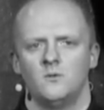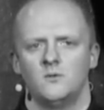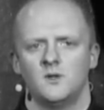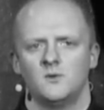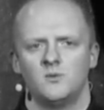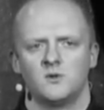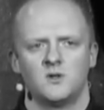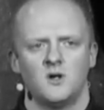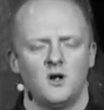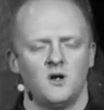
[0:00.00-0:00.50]

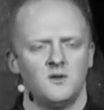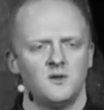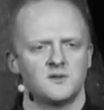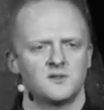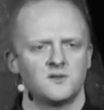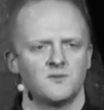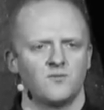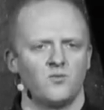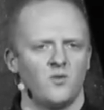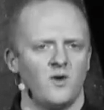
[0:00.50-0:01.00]
That
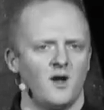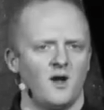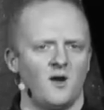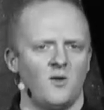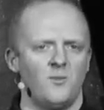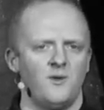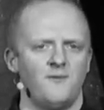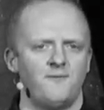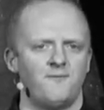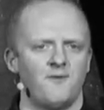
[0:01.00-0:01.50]
regardless of where
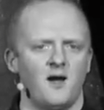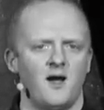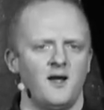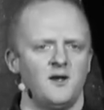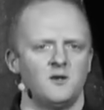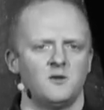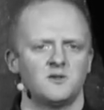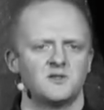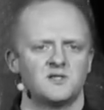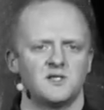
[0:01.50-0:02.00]
we
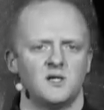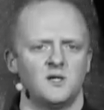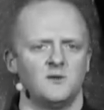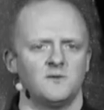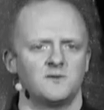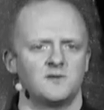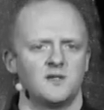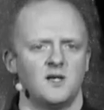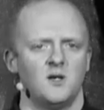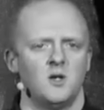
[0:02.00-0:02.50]
find
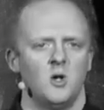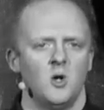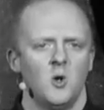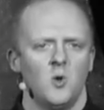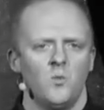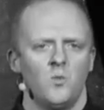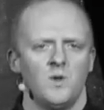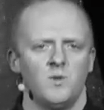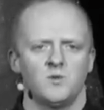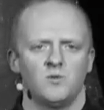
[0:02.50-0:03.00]
ourselves, that
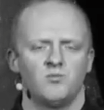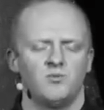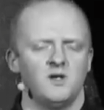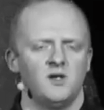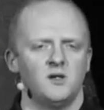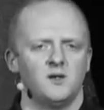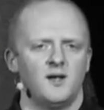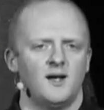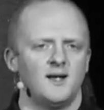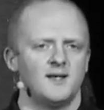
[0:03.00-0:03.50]
we would
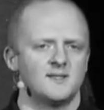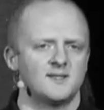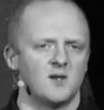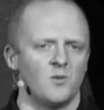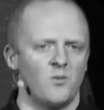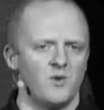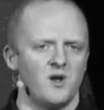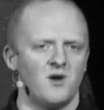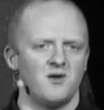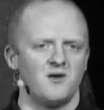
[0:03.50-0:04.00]
realize
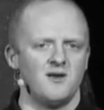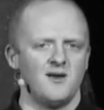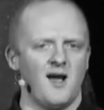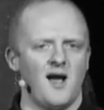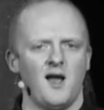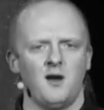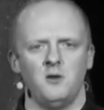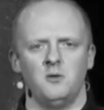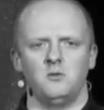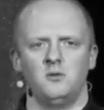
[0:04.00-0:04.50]
that we are
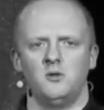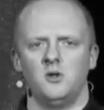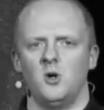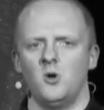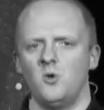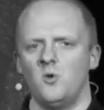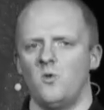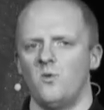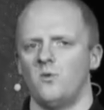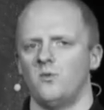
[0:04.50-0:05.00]
not
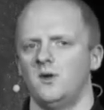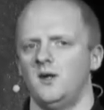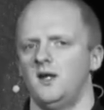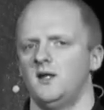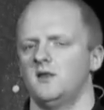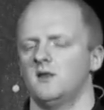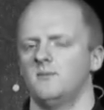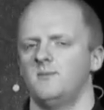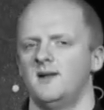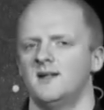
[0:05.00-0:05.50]
alone
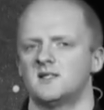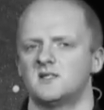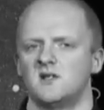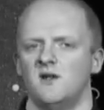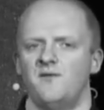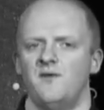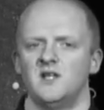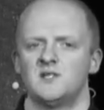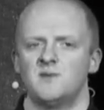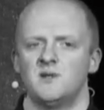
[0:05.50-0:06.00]
in the midst
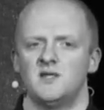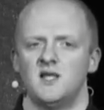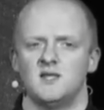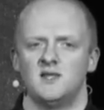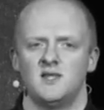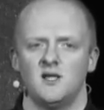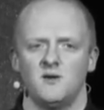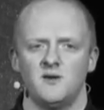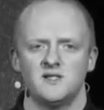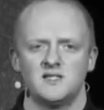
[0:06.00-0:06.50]
of this, but
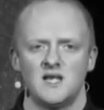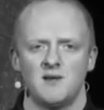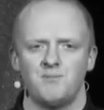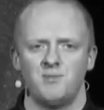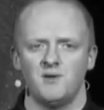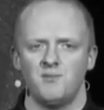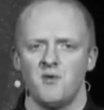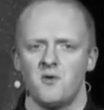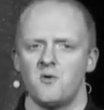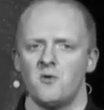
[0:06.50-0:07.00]
that there is a
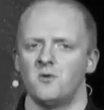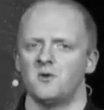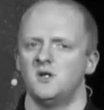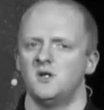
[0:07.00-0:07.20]
biblical